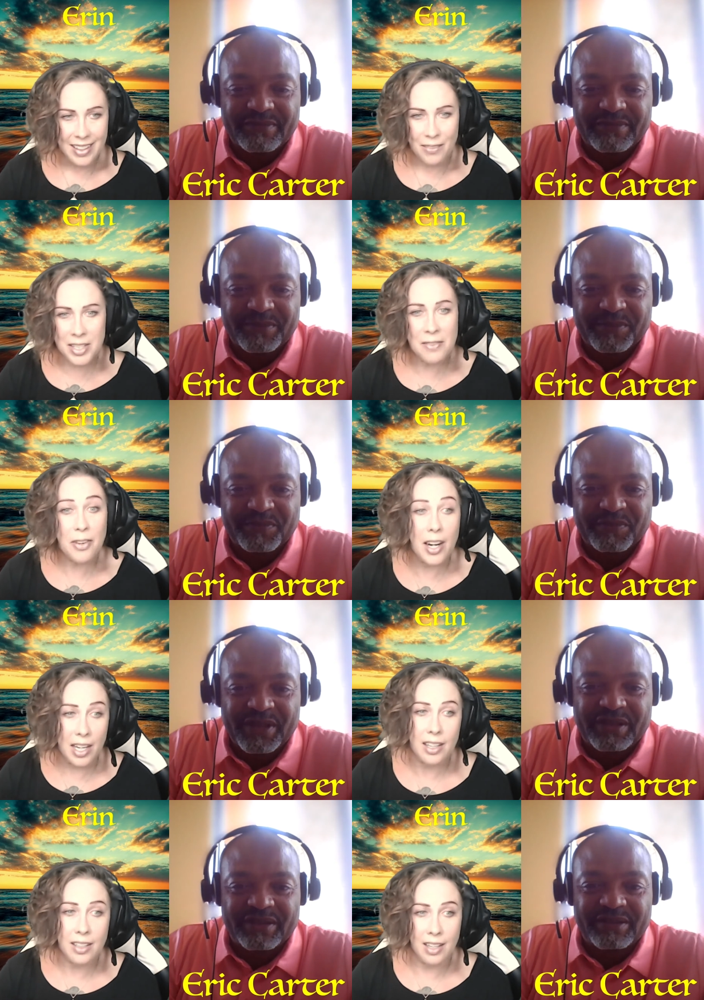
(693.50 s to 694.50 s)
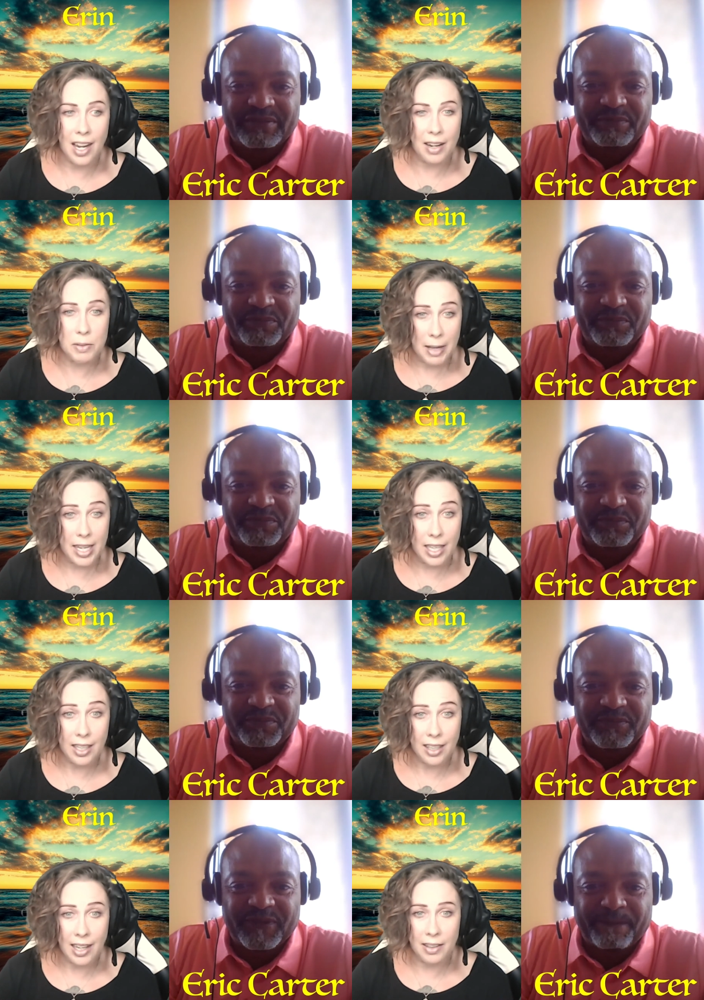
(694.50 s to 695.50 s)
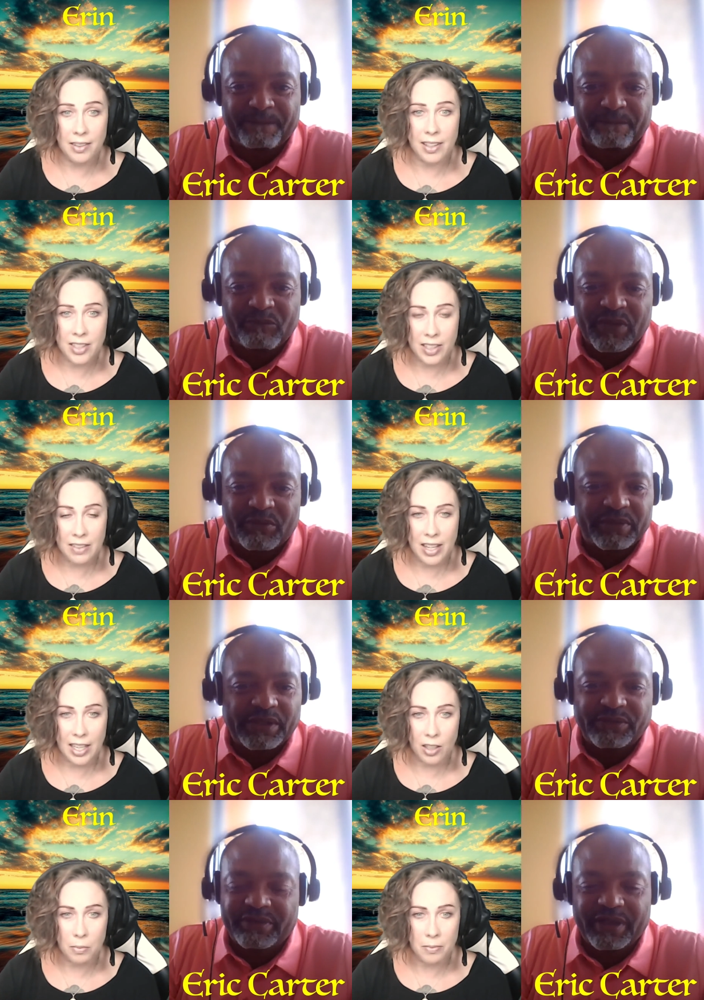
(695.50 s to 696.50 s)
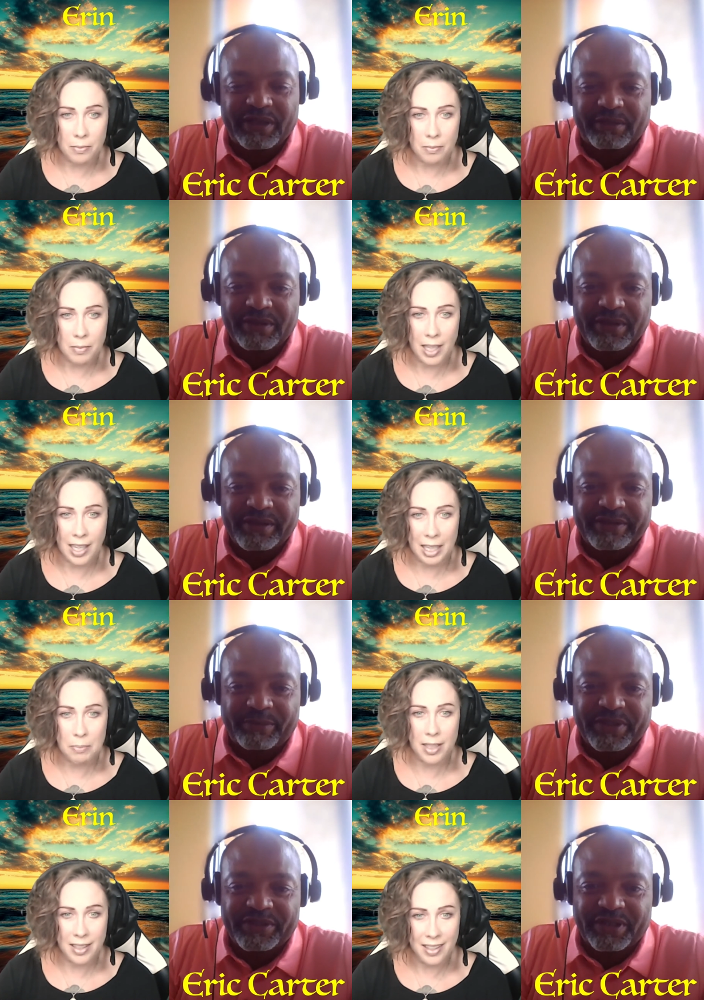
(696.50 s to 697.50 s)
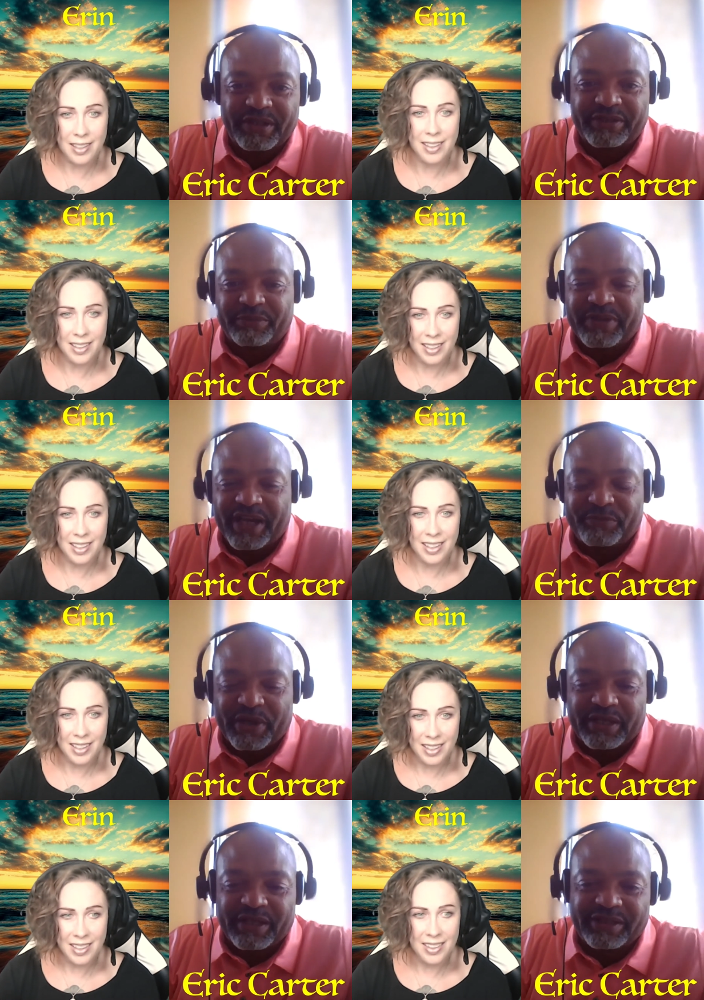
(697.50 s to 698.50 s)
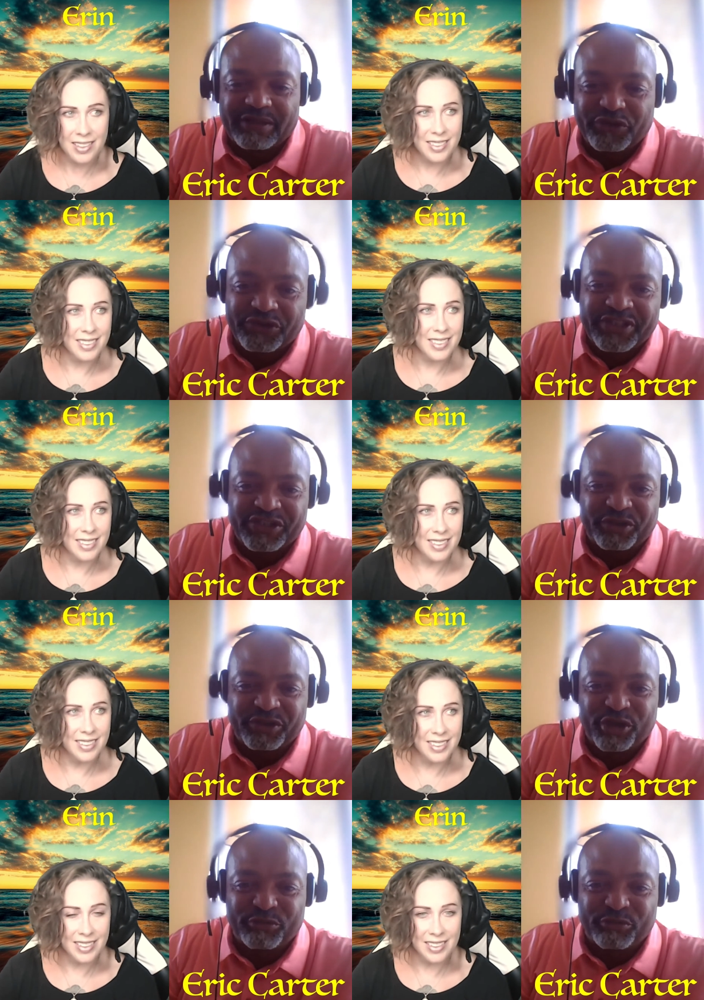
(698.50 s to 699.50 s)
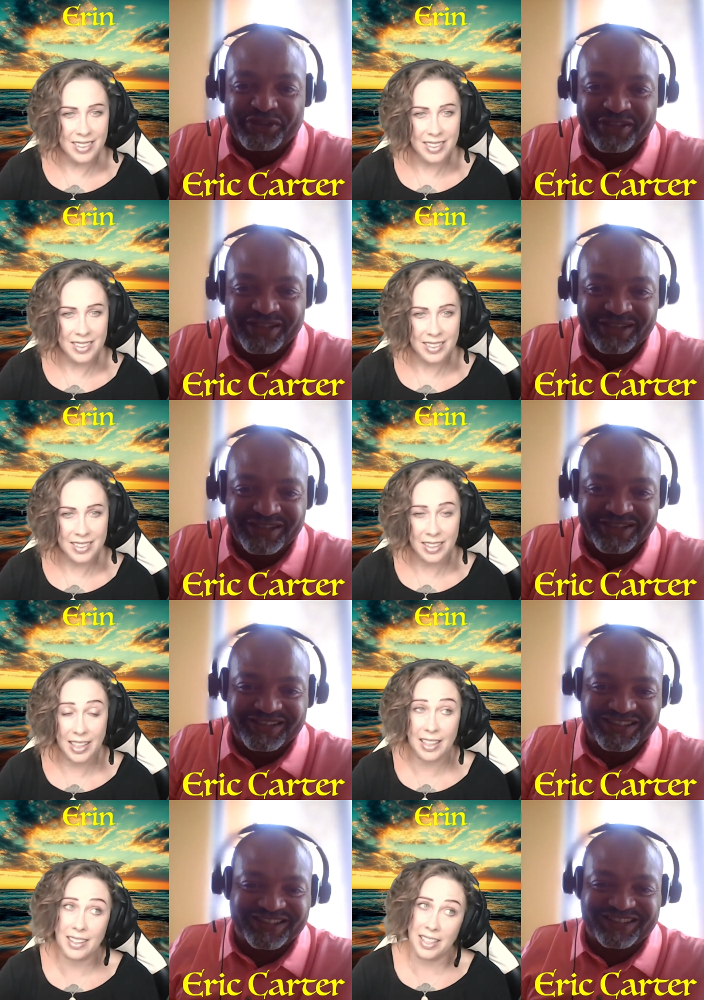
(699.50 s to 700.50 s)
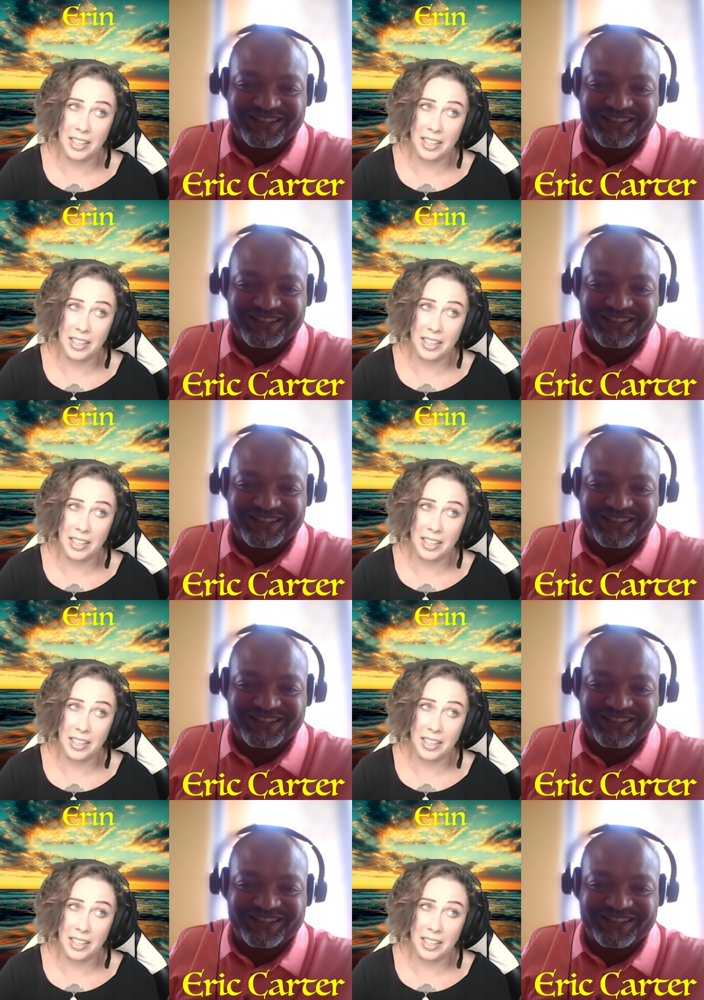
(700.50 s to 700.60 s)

Speaker 1: wasn't very not it was petty I to leave that That's girl okay. behind. Some,
Speaker 2: sometimes pettiness gives you a sense of purpose.
Speaker 1: Yeah,